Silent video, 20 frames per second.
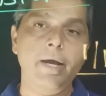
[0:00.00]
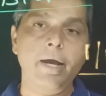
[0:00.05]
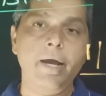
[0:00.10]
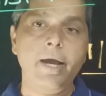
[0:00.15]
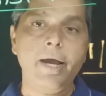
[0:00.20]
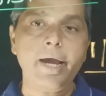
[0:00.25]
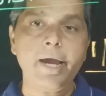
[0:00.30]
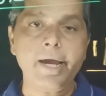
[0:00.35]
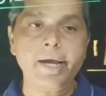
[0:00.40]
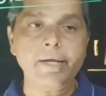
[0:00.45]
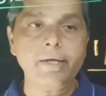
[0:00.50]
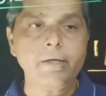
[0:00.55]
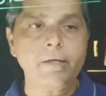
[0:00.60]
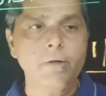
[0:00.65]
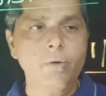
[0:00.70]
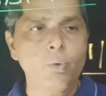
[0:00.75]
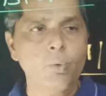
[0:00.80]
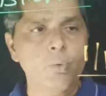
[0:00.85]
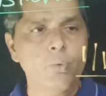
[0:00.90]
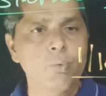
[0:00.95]
and
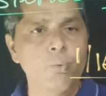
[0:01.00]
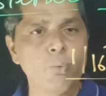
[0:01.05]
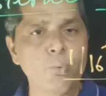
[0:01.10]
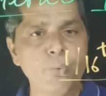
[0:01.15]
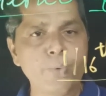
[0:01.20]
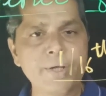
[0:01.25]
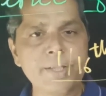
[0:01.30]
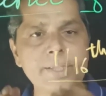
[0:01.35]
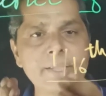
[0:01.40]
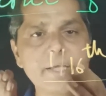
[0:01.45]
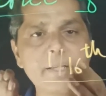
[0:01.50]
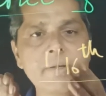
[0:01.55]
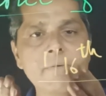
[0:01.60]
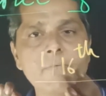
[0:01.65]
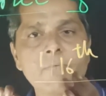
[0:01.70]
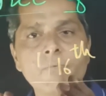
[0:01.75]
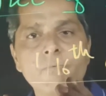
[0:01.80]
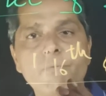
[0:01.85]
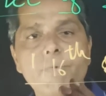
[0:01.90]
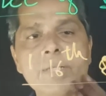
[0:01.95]

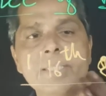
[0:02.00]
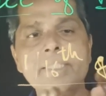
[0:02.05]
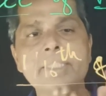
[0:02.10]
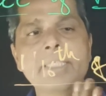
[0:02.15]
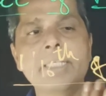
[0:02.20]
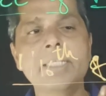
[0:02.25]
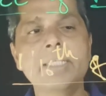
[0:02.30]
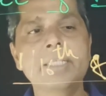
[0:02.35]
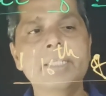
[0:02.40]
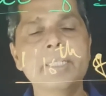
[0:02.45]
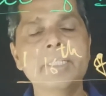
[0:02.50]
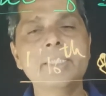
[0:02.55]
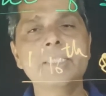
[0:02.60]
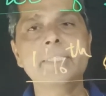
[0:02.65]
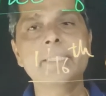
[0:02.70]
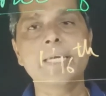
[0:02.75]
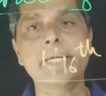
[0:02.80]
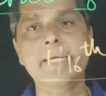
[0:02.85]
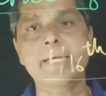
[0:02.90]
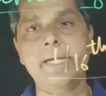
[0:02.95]
within 1/16
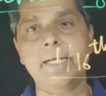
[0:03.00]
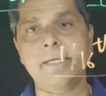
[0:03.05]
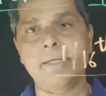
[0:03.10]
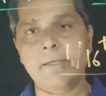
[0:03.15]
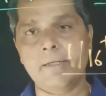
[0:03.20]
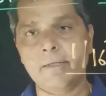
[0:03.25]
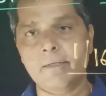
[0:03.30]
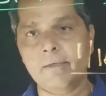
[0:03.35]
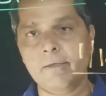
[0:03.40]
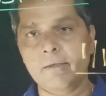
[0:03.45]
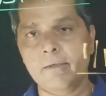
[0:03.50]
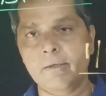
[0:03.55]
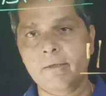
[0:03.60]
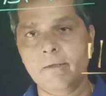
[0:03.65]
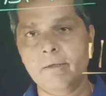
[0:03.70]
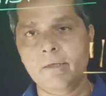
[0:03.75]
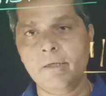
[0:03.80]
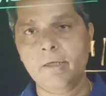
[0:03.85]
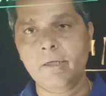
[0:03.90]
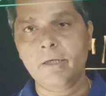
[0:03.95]
second,
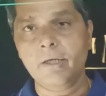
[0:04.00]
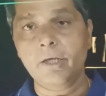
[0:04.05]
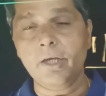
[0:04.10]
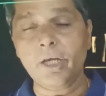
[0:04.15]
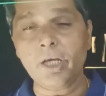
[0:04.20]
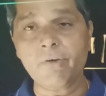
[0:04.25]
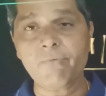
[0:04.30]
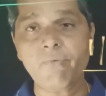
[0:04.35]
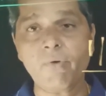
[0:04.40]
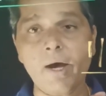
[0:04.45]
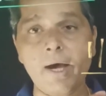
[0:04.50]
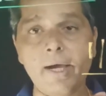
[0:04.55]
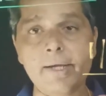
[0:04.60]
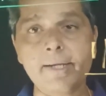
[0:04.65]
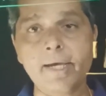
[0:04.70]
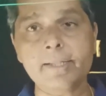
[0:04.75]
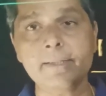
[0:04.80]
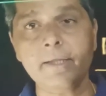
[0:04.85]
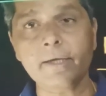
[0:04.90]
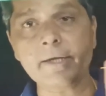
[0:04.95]
if
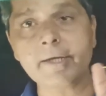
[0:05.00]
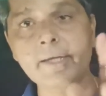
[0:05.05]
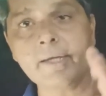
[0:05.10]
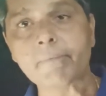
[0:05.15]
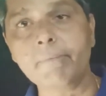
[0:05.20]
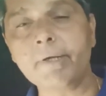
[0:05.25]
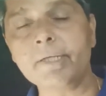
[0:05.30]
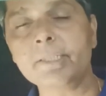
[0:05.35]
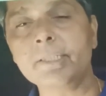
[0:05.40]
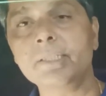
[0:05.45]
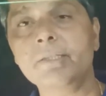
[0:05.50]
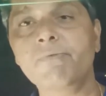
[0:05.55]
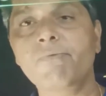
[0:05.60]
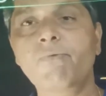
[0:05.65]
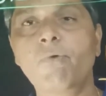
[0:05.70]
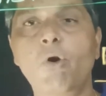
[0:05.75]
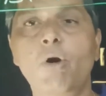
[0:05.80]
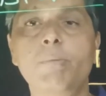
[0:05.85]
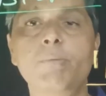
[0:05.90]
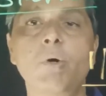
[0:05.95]
another image is
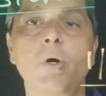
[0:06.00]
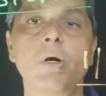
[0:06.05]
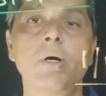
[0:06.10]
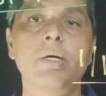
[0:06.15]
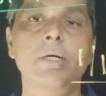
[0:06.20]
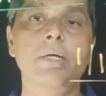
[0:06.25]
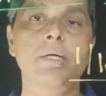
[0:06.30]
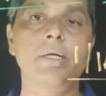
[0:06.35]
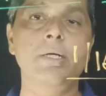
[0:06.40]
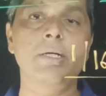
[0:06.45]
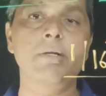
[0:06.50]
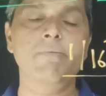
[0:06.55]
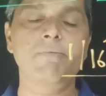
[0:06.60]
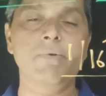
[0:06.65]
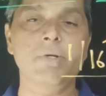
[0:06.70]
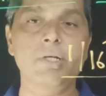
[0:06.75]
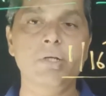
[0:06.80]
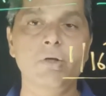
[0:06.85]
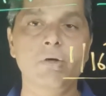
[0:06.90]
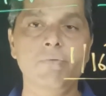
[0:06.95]
formed in
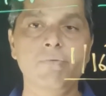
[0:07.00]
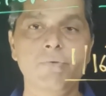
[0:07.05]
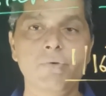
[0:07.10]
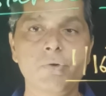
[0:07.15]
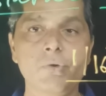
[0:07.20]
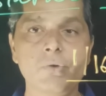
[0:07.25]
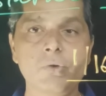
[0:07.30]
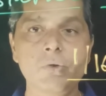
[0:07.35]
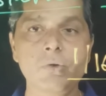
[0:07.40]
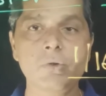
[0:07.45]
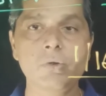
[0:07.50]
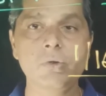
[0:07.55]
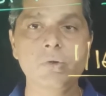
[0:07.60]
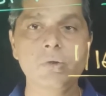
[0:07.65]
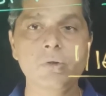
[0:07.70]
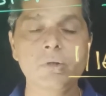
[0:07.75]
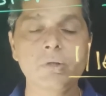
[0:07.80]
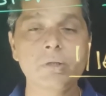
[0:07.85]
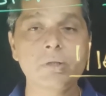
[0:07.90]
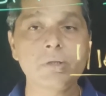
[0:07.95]
front of you,
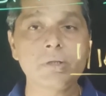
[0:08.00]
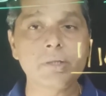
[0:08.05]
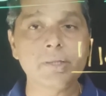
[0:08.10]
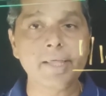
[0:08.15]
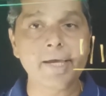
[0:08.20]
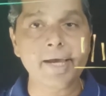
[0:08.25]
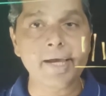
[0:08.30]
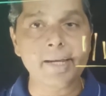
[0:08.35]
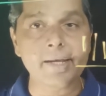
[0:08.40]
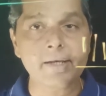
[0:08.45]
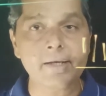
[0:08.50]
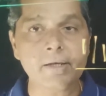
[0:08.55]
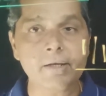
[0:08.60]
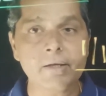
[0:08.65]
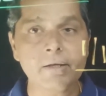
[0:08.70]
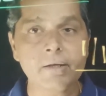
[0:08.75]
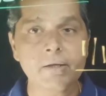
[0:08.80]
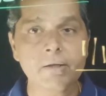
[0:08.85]
then